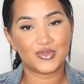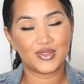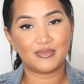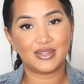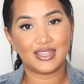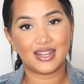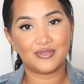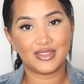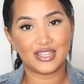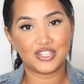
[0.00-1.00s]
so I'm going to get
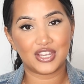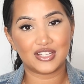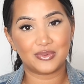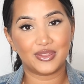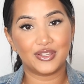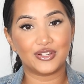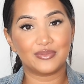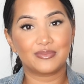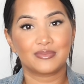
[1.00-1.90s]
everything checked with her.